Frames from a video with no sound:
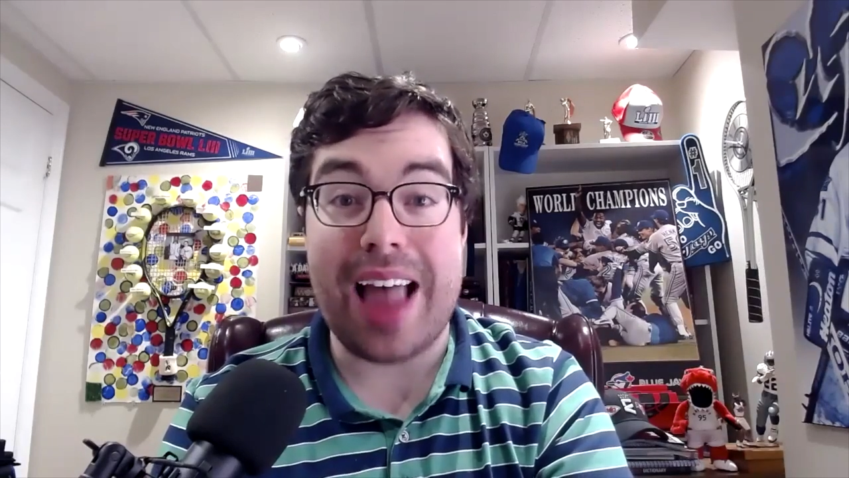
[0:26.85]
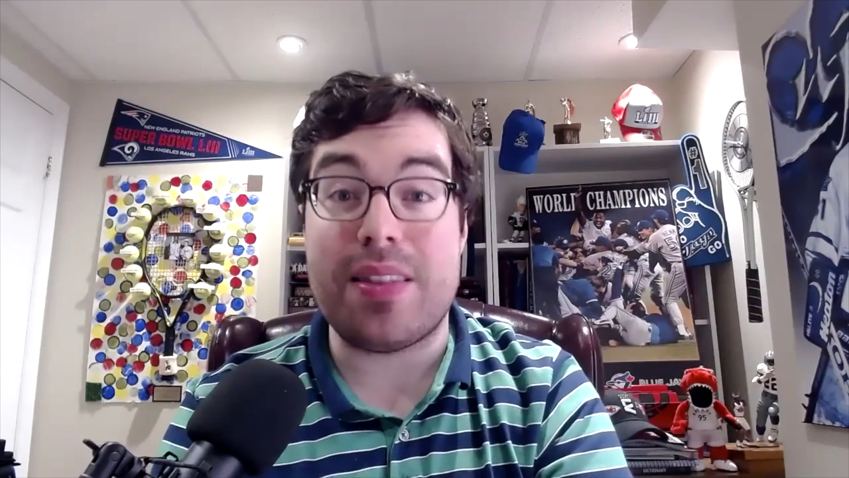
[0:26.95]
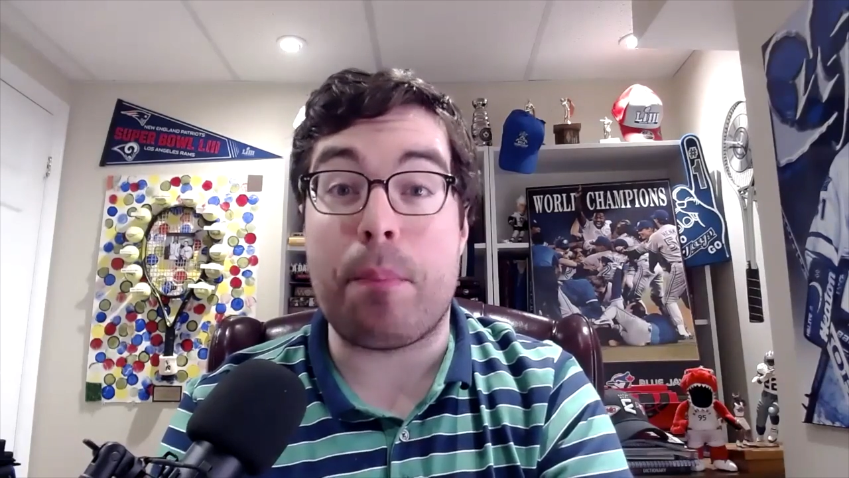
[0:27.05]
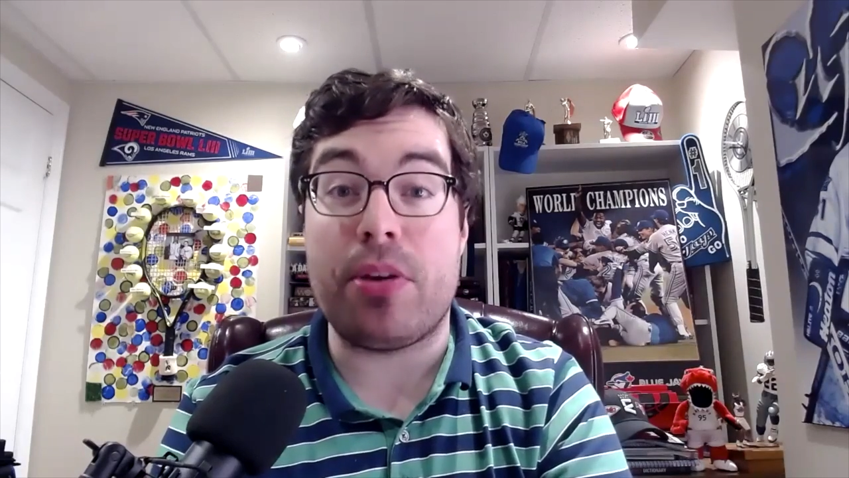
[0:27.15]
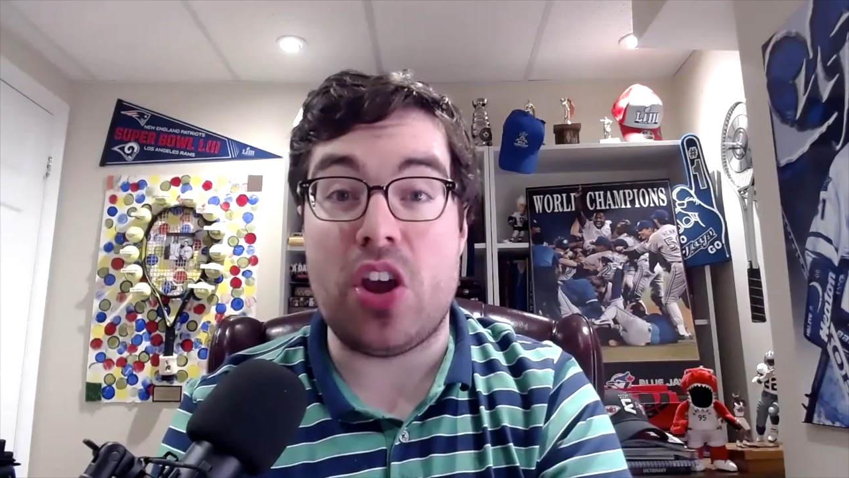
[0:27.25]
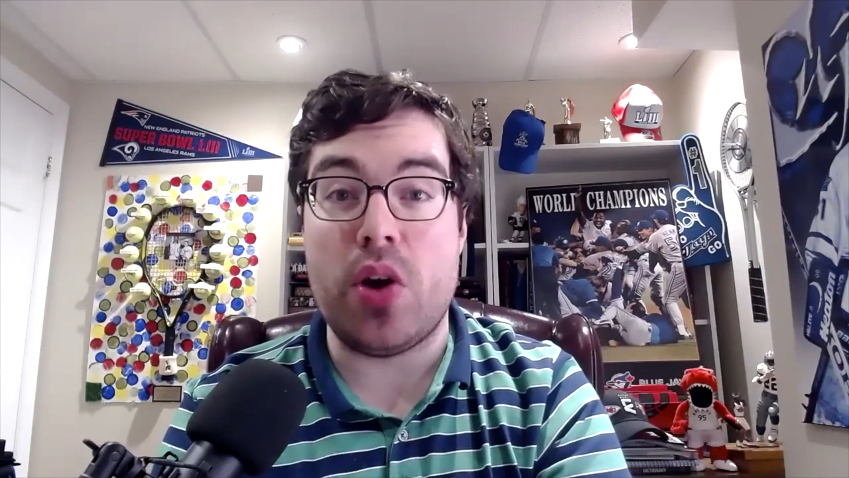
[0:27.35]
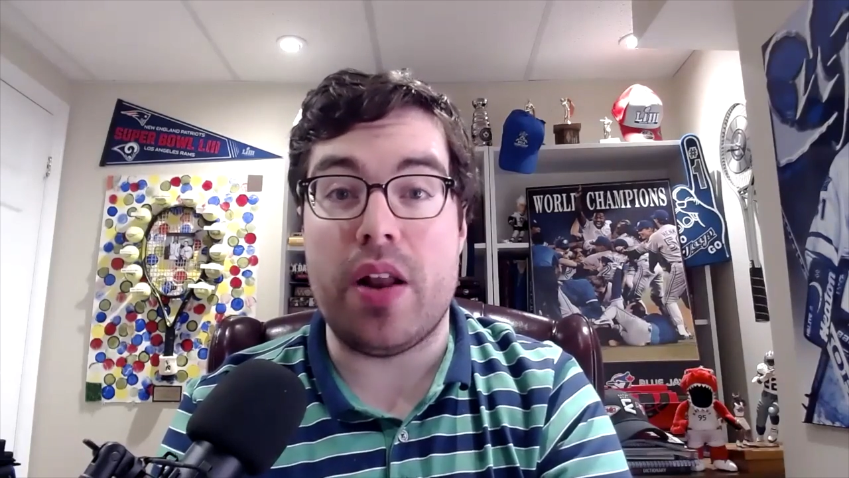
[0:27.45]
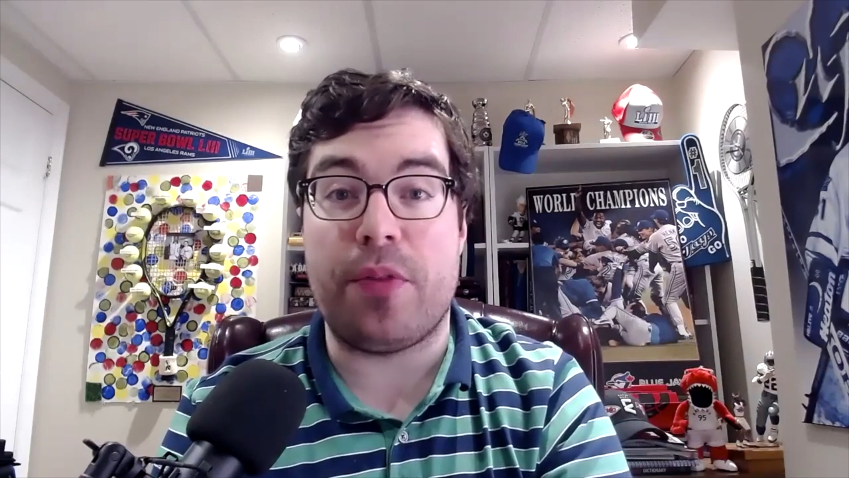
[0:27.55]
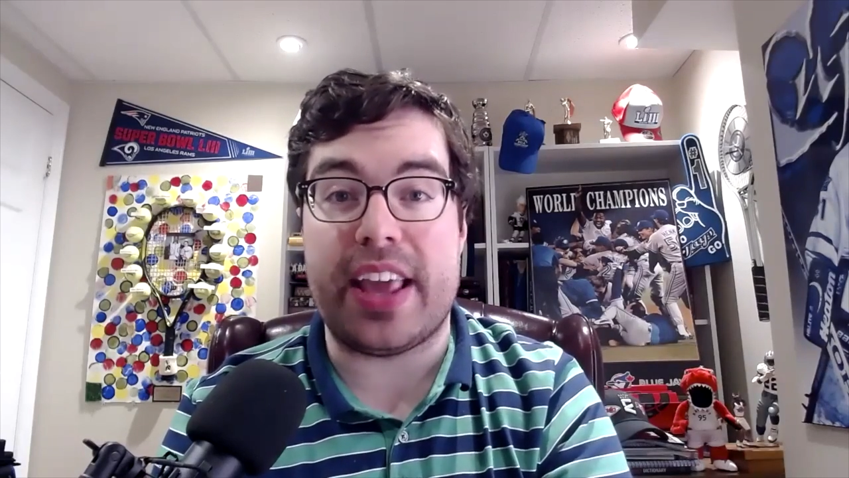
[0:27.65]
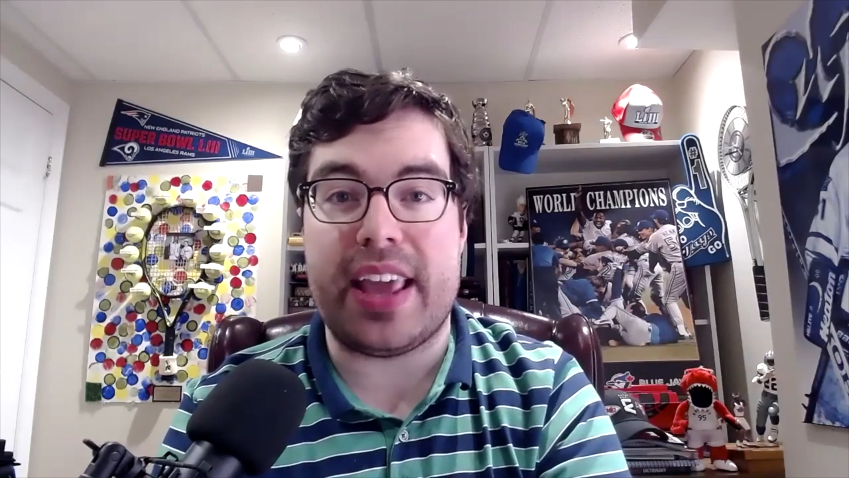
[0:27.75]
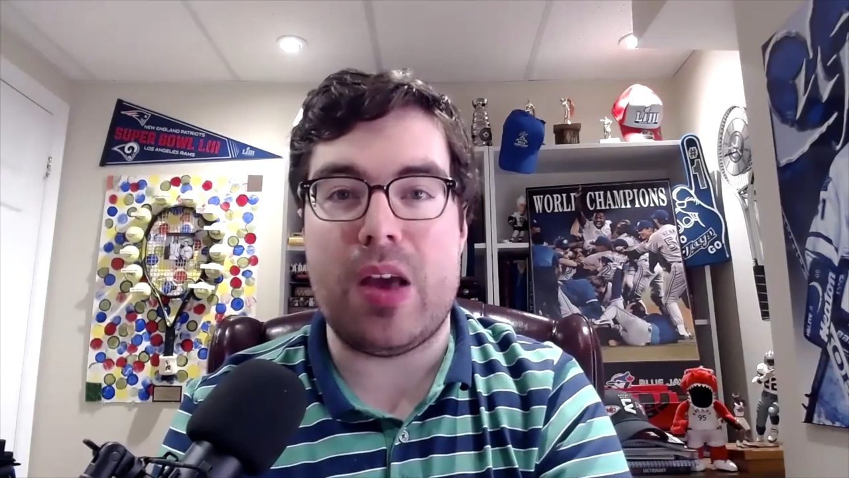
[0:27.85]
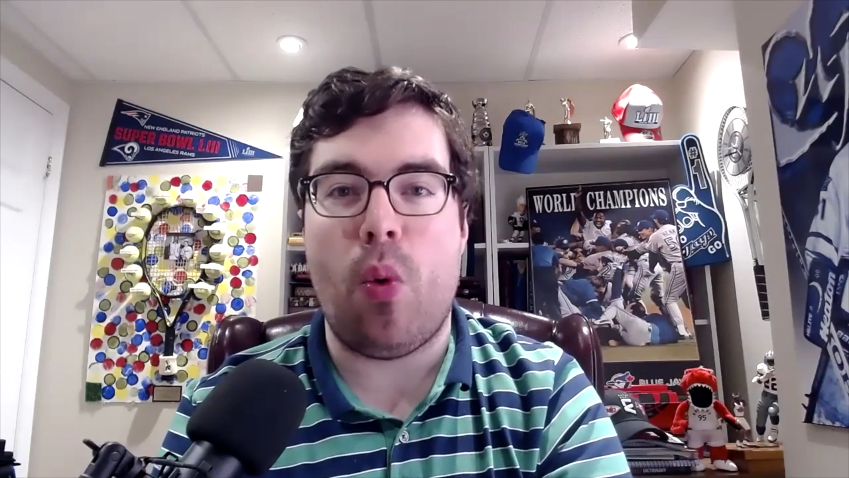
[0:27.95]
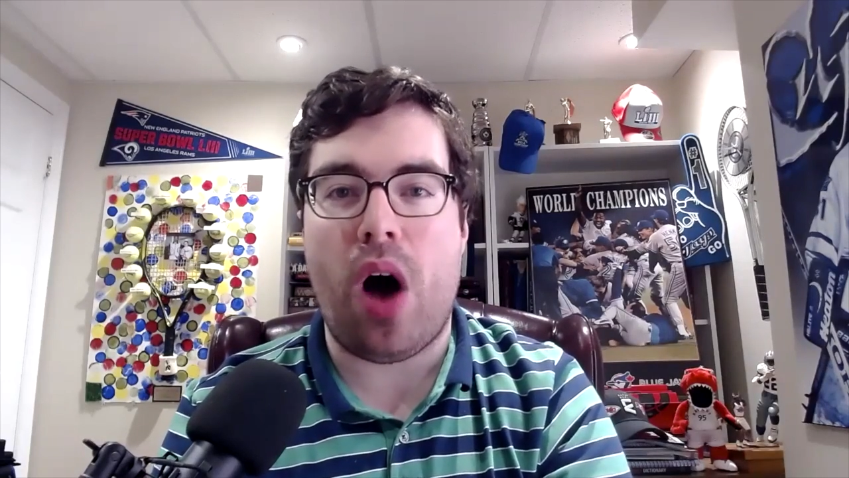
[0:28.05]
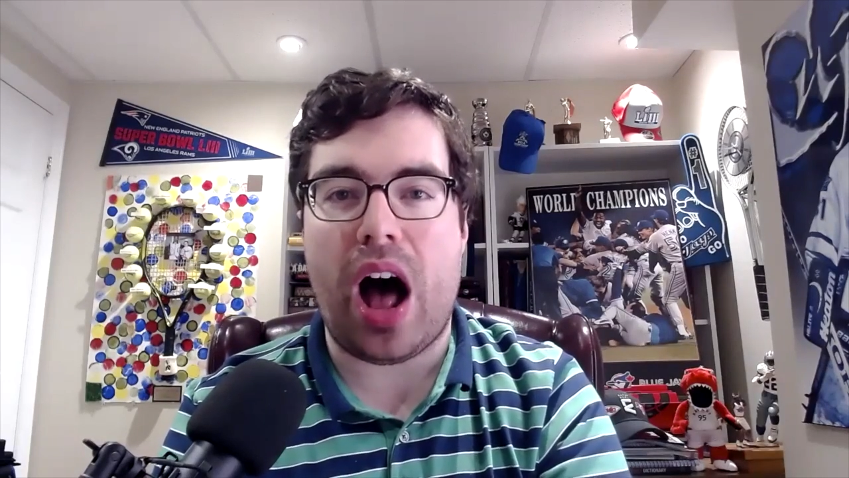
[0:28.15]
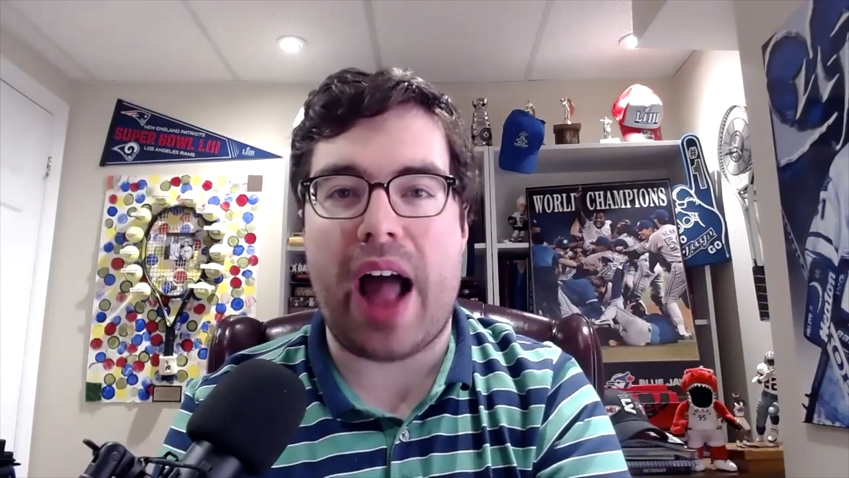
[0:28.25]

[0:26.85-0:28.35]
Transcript: at the punitive Kiawah